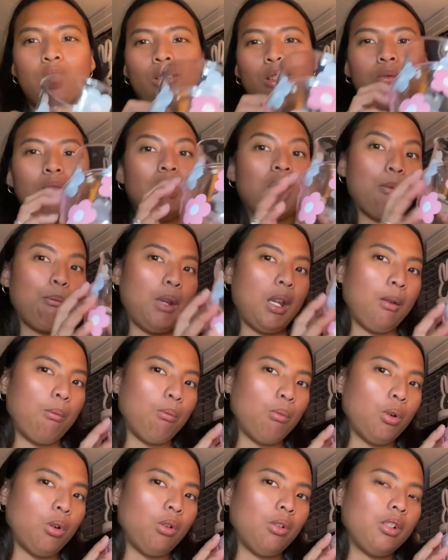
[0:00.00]
so I'm gonna make
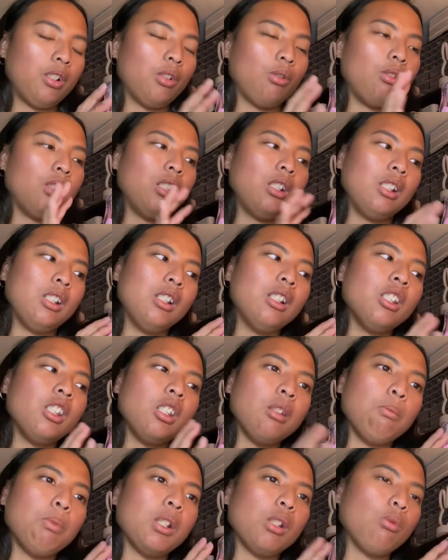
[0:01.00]
more. So this is the
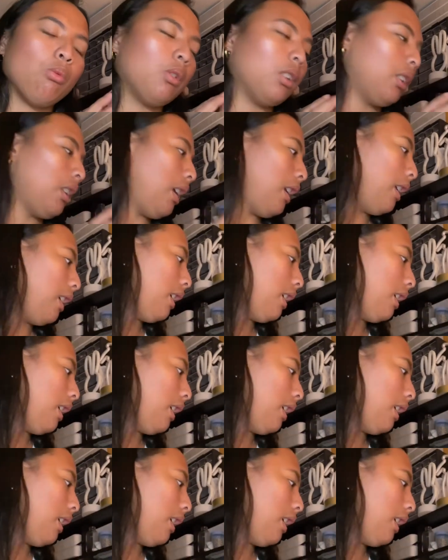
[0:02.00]
cheapest one that I